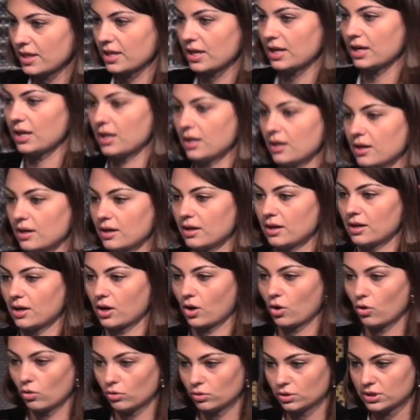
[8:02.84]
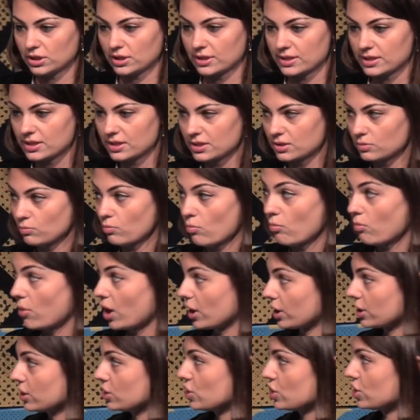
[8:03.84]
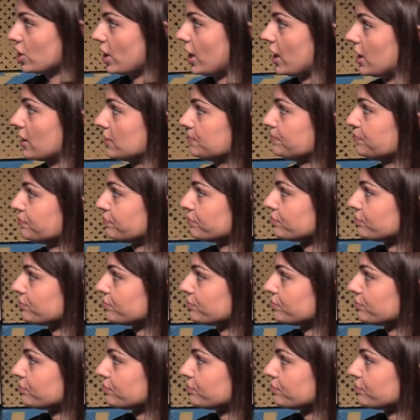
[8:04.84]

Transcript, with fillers: the Golden's market share.